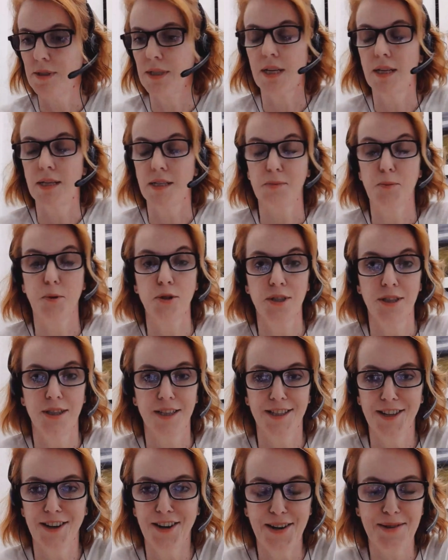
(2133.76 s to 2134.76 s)
spotted the
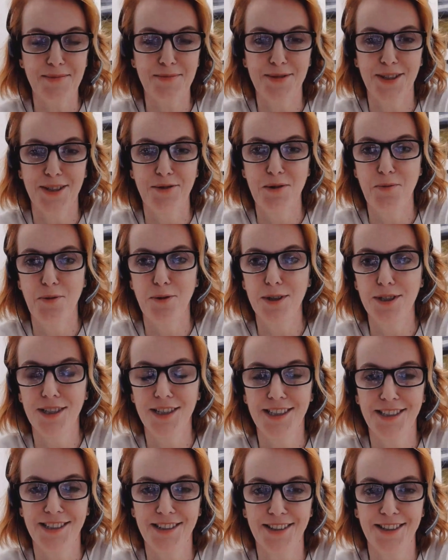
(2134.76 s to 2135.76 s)
time, so we probably need
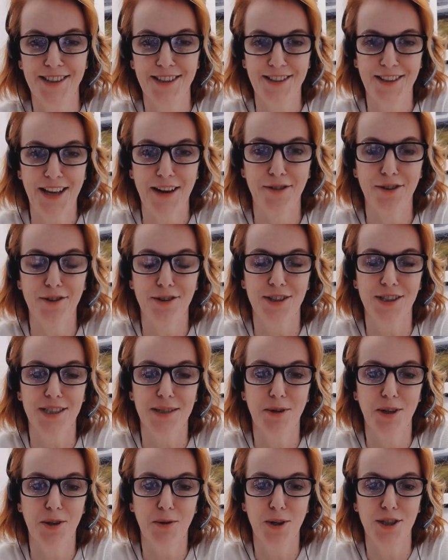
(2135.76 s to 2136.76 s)
to have a look at some of
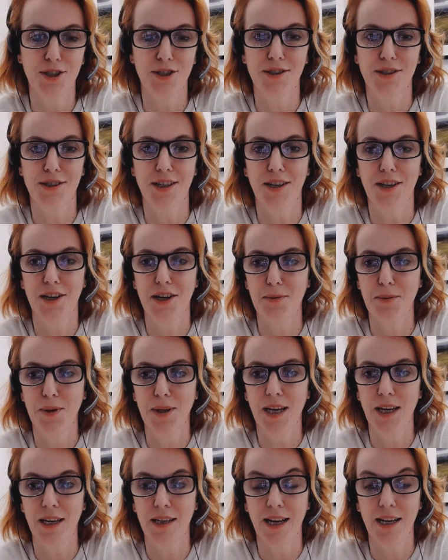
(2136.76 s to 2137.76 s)
the questions that are coming
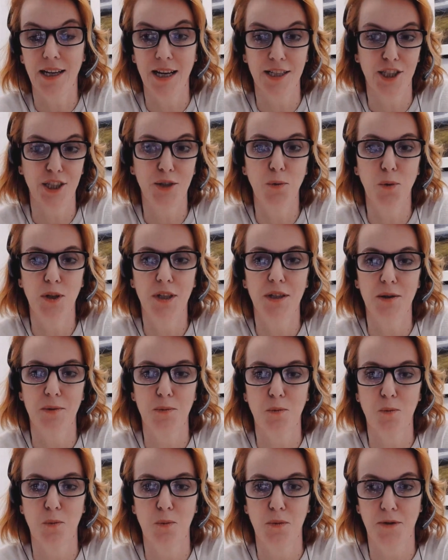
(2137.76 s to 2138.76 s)
in. And actually, one of
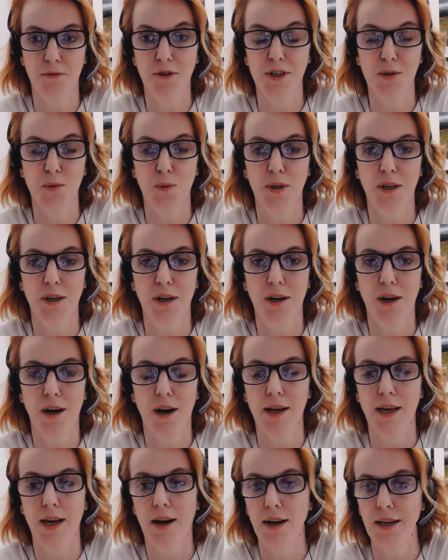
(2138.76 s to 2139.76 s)
them, the first one
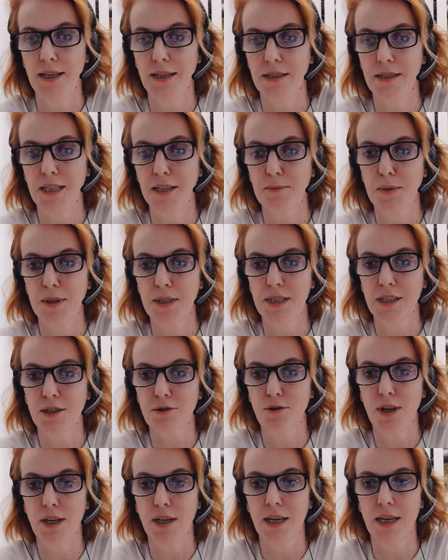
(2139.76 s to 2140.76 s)
I can see on my
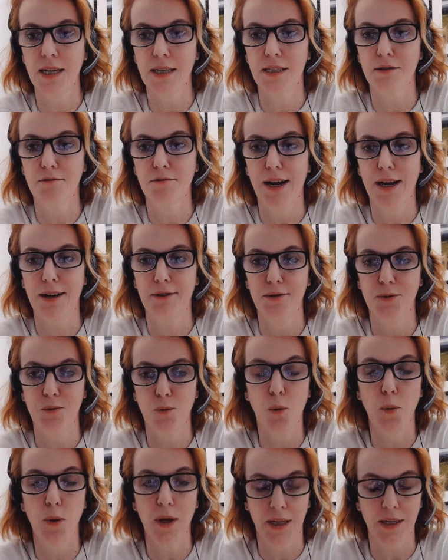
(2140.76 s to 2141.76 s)
screen, is around
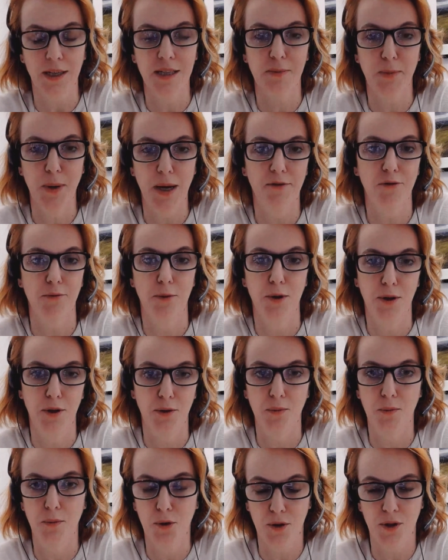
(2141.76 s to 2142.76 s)
what we can expect from a
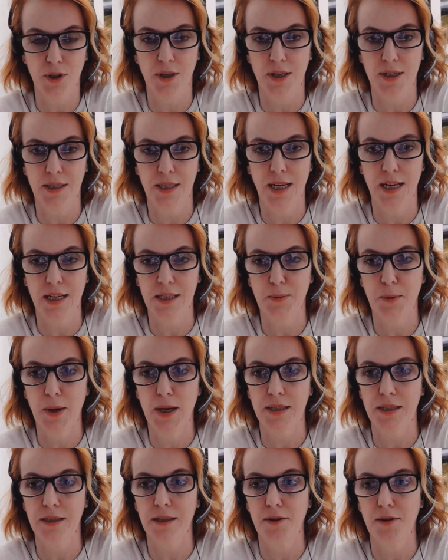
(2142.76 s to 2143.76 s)
modernised
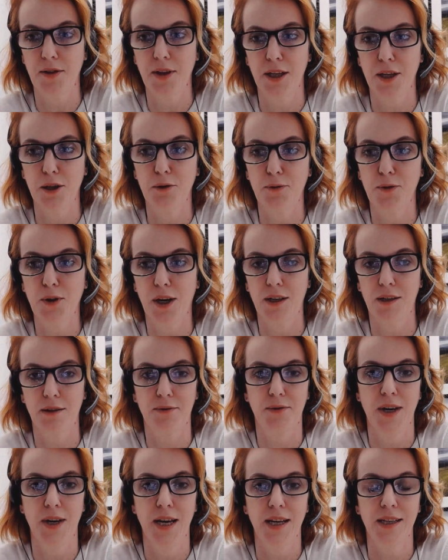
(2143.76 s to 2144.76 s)
airspace. And I think you've kind
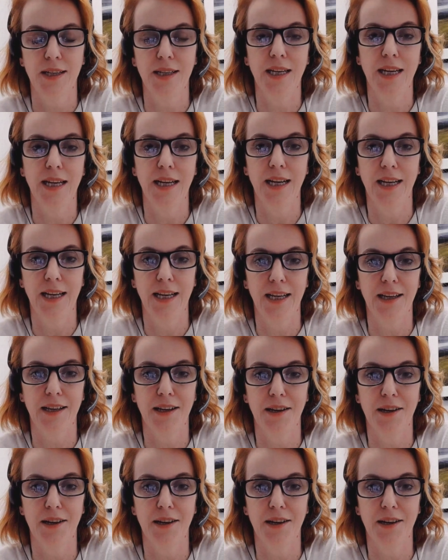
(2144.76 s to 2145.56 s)
of neatly